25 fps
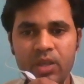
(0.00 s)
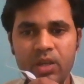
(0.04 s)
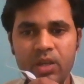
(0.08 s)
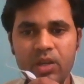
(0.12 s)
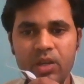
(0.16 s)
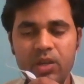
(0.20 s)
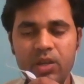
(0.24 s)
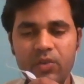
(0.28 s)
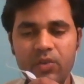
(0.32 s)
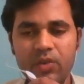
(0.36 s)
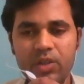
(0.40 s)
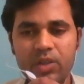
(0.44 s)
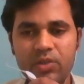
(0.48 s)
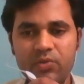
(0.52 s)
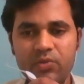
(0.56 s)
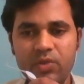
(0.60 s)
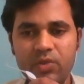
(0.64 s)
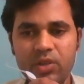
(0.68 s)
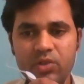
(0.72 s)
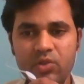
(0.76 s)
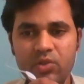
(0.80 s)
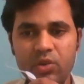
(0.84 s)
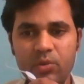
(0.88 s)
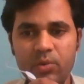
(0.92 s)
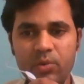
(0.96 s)
reverse
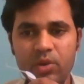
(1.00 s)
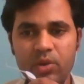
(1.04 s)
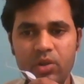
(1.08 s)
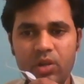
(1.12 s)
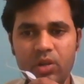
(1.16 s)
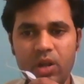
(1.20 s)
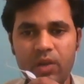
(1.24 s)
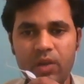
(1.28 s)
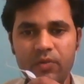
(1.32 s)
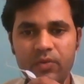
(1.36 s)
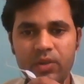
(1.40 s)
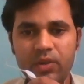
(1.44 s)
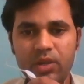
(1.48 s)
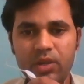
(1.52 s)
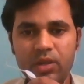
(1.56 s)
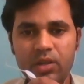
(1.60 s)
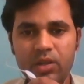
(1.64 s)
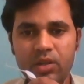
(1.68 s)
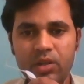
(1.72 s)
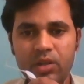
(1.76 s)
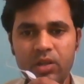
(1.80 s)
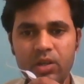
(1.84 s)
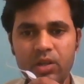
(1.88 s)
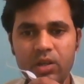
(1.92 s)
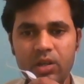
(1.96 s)
phase chromatography,
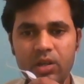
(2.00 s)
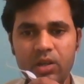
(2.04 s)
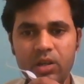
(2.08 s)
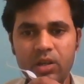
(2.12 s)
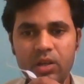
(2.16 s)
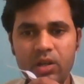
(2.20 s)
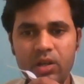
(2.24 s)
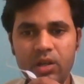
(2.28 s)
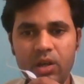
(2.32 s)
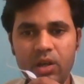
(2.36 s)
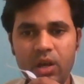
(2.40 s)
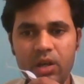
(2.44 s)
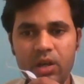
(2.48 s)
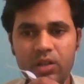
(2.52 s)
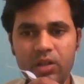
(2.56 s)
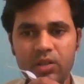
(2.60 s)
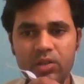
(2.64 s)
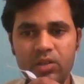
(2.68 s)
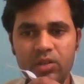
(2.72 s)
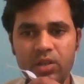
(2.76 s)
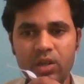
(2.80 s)
and